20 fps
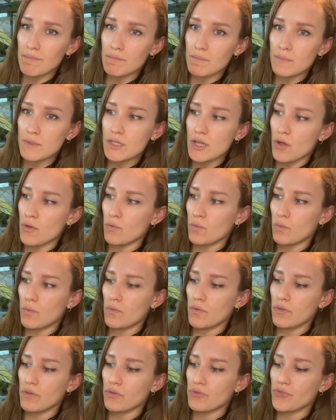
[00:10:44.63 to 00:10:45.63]
So
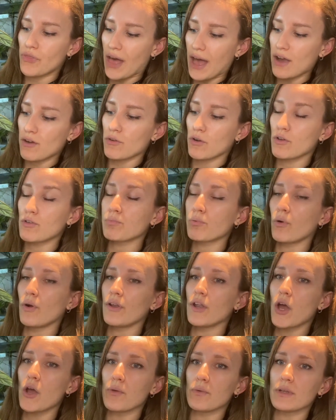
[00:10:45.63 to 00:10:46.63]
that growth
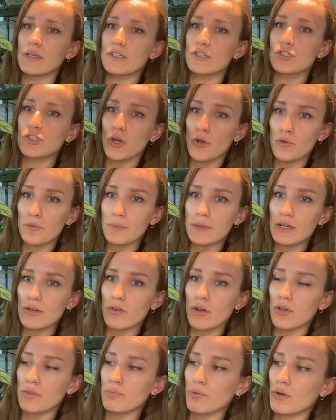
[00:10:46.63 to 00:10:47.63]
point only showed me a
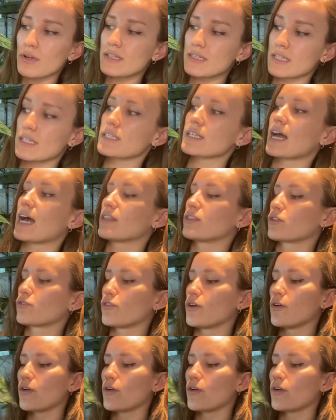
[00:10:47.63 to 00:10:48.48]
growth point since I had the grow